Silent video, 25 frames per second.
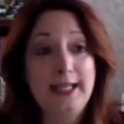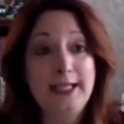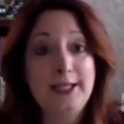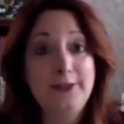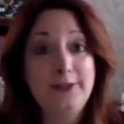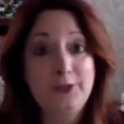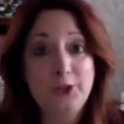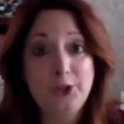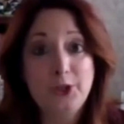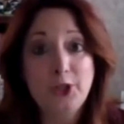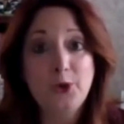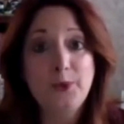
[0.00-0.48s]

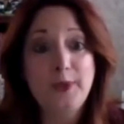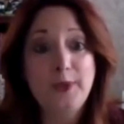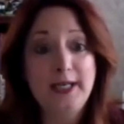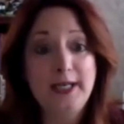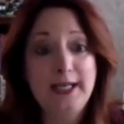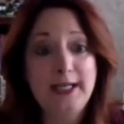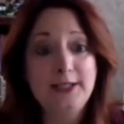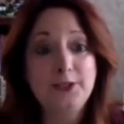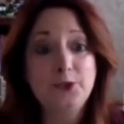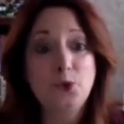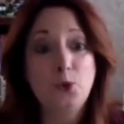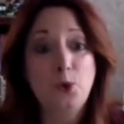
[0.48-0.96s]
even though it
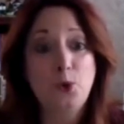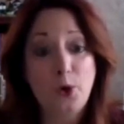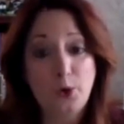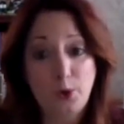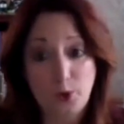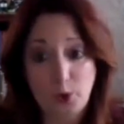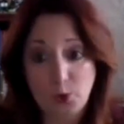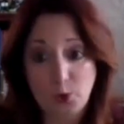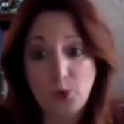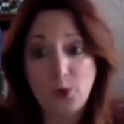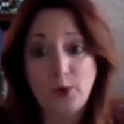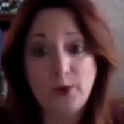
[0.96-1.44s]
is quote
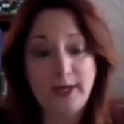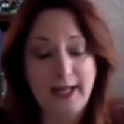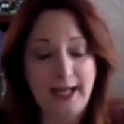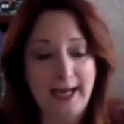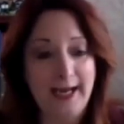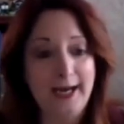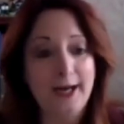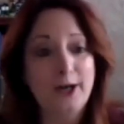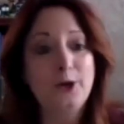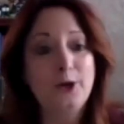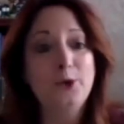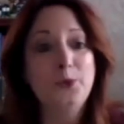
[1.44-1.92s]
unquote
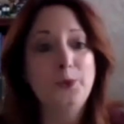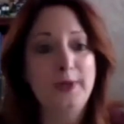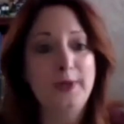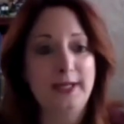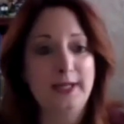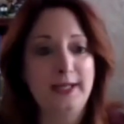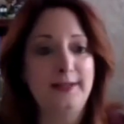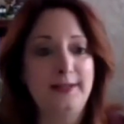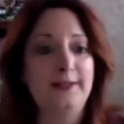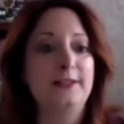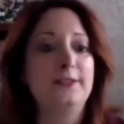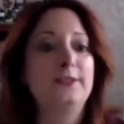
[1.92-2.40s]
heroin
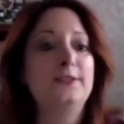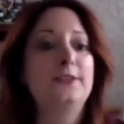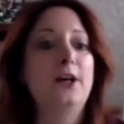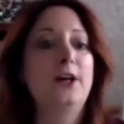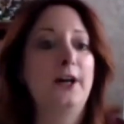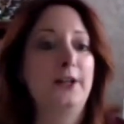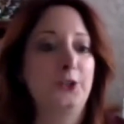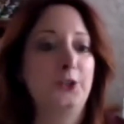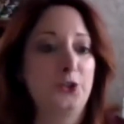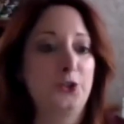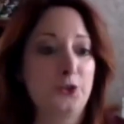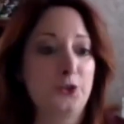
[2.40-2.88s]
in this
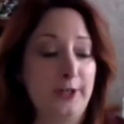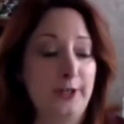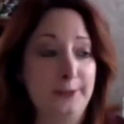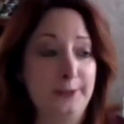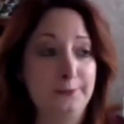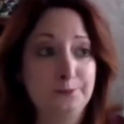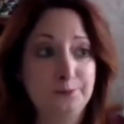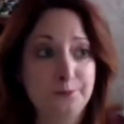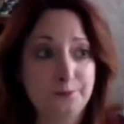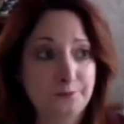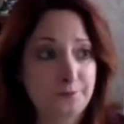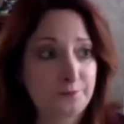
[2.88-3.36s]
country,